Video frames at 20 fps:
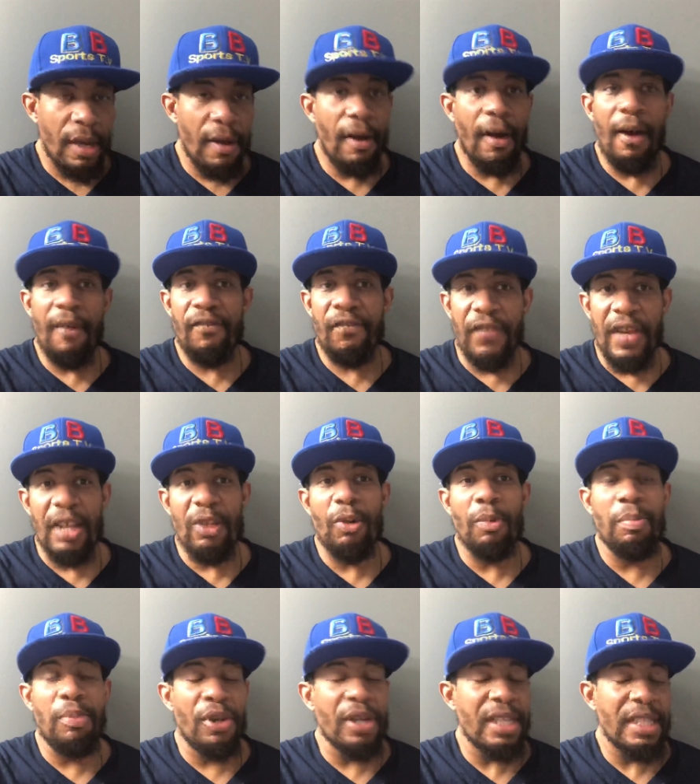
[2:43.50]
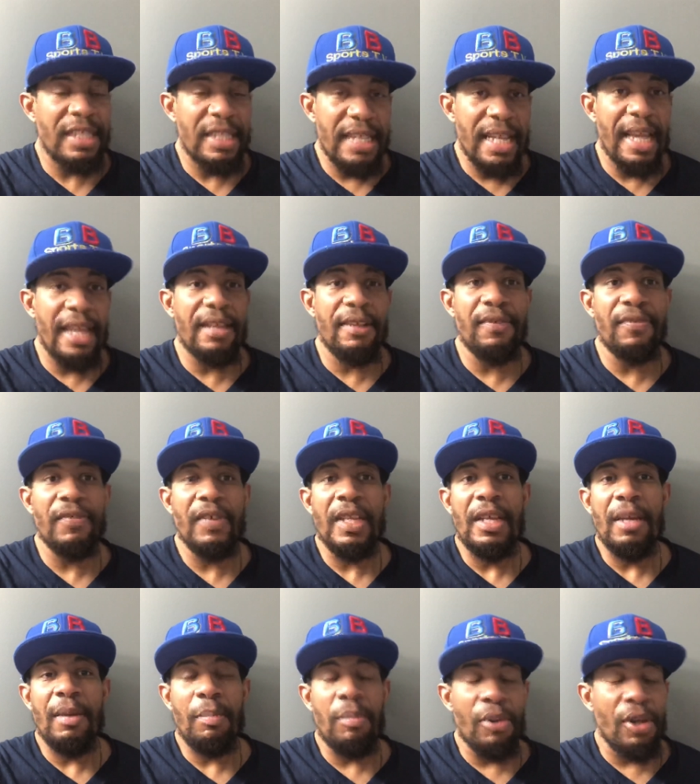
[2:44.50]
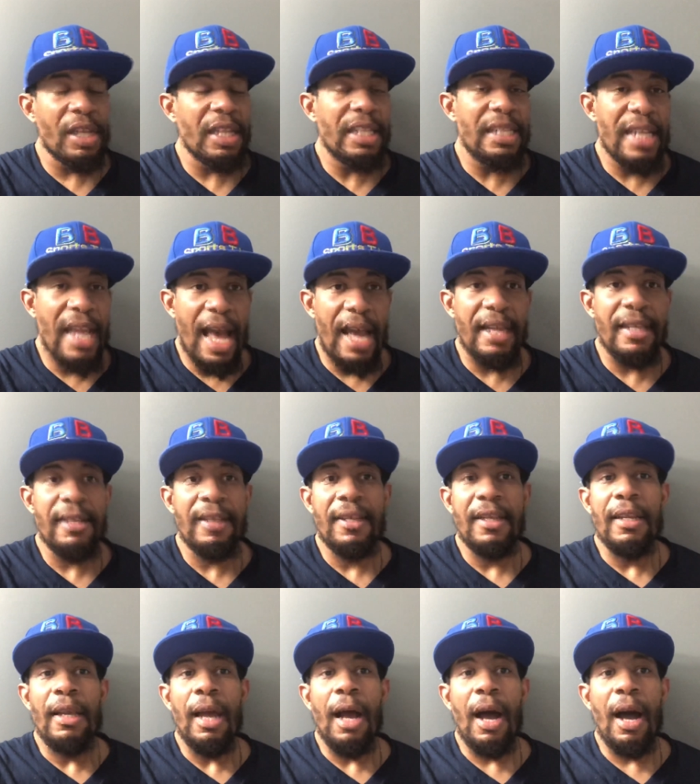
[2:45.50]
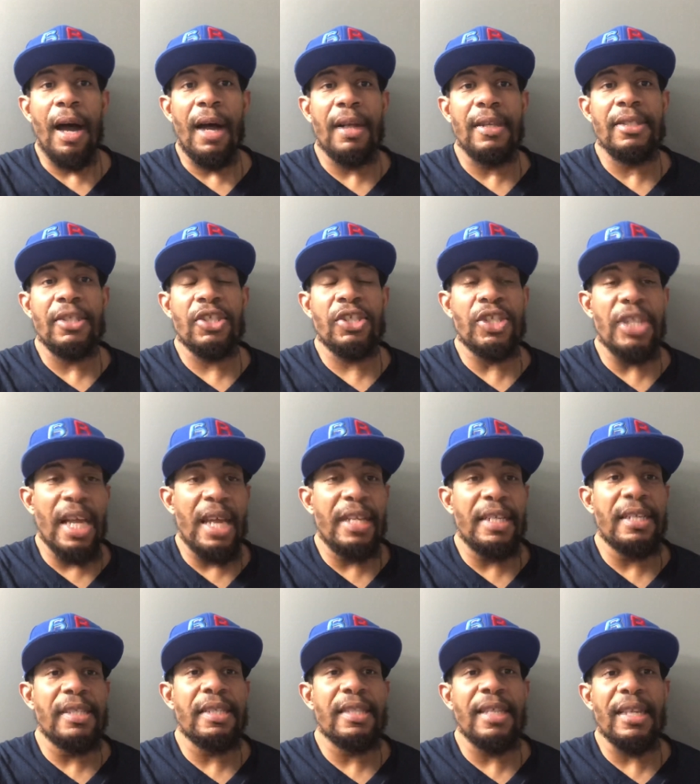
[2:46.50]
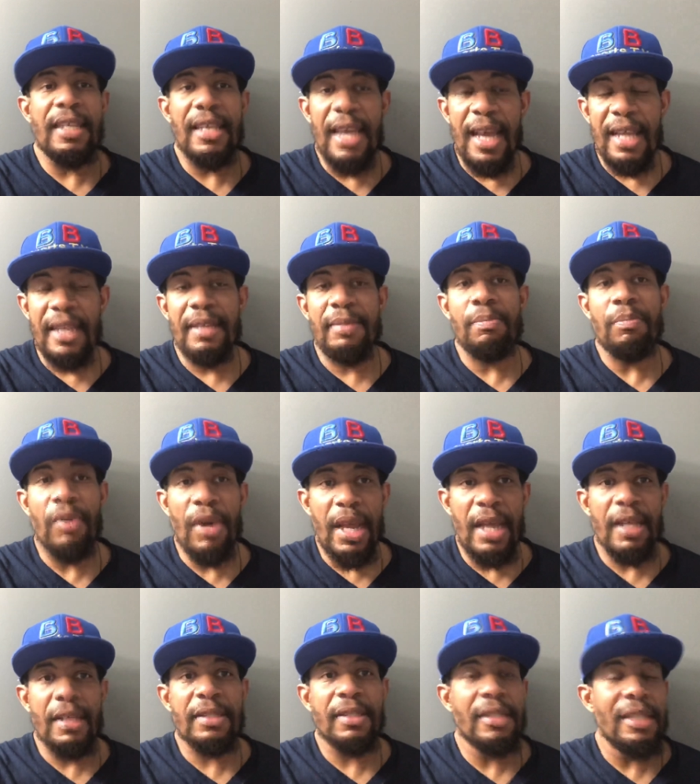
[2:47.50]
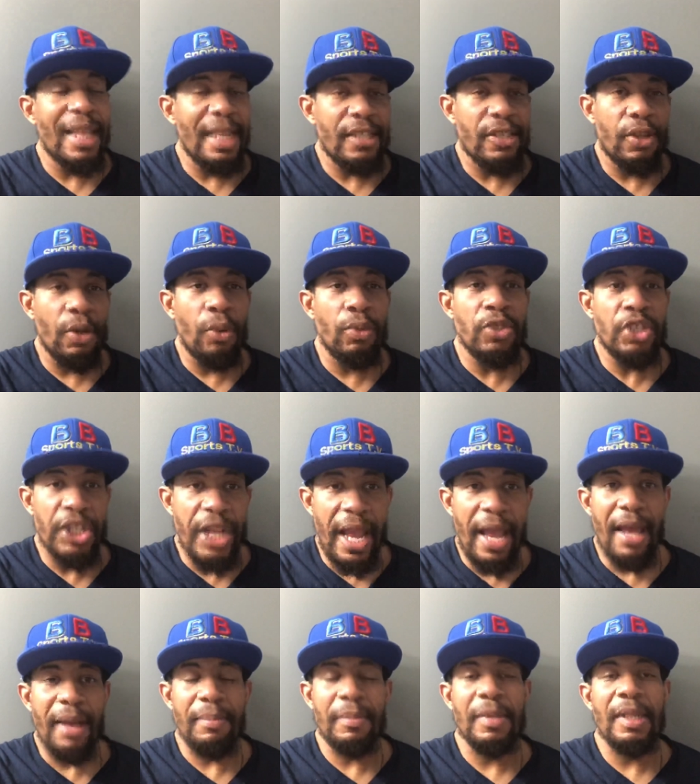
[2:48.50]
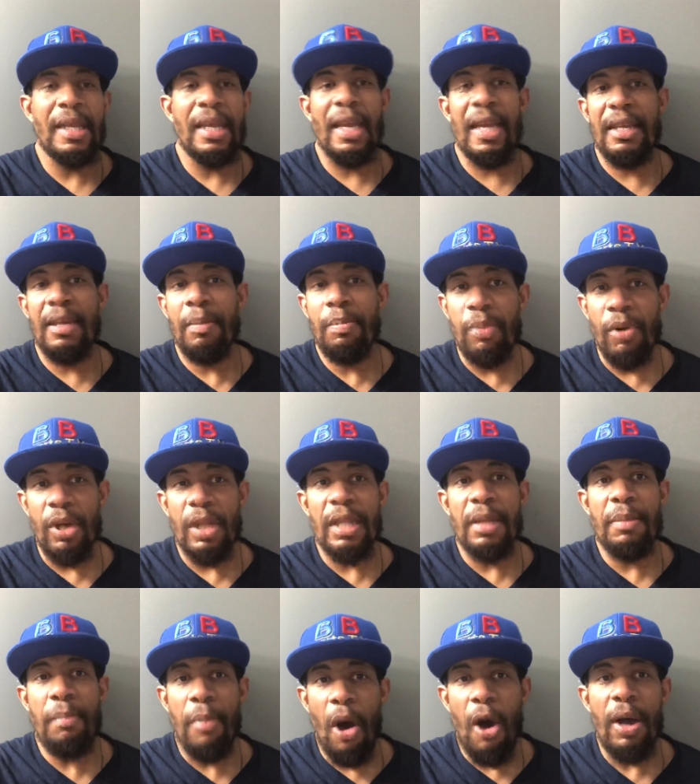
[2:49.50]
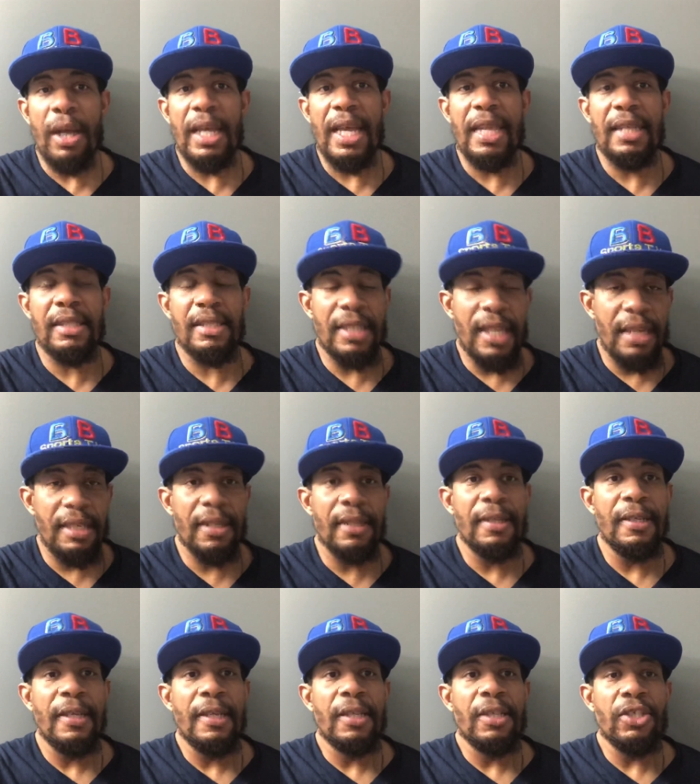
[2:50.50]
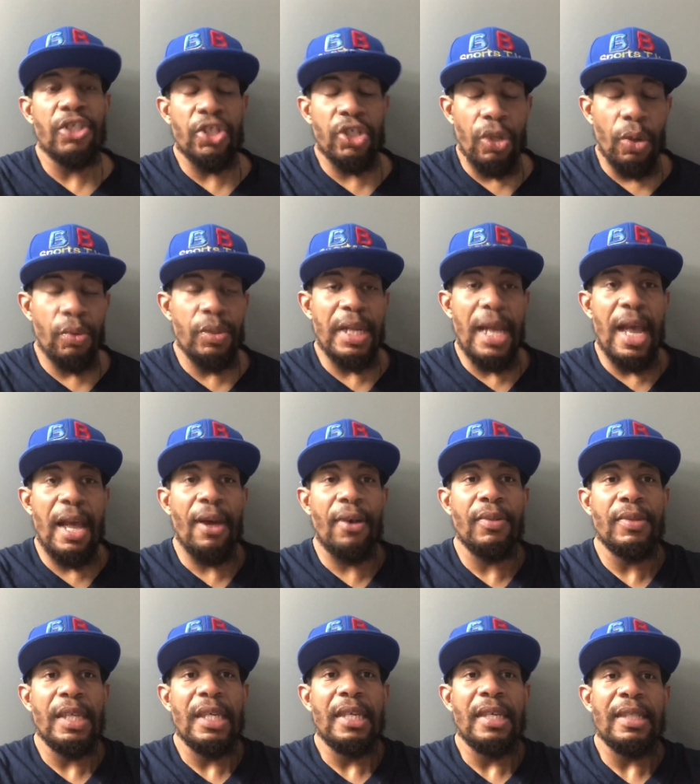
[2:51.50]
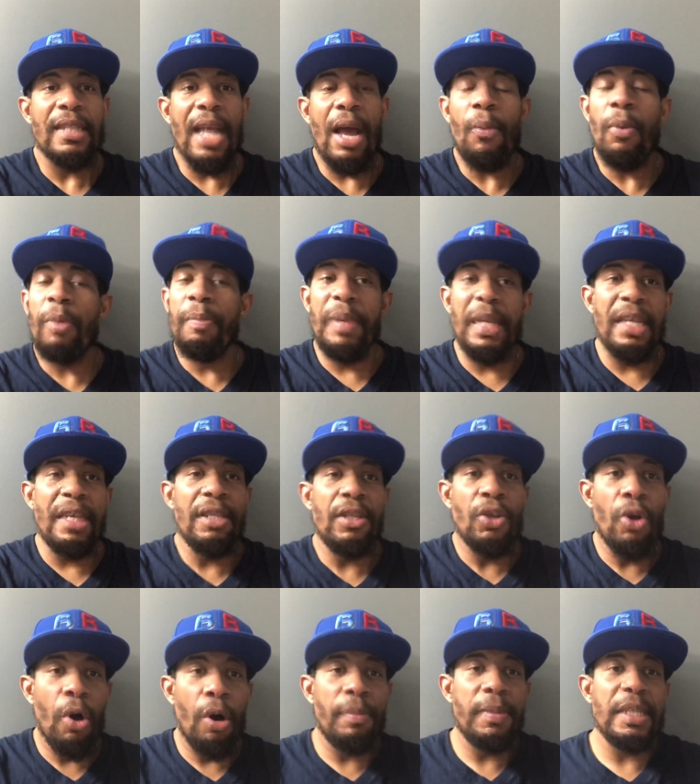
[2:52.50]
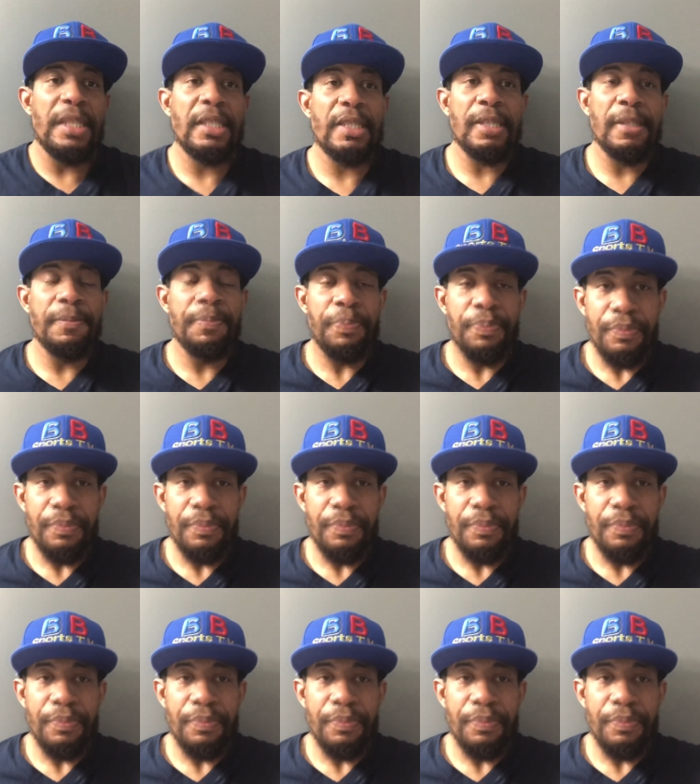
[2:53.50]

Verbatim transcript: uh, fellow Brooklyn native, Brooklynite, uh, Shannon the Cannon Briggs. Let's go champ. In the Brooklyn Barclays Center showdown that would be enormous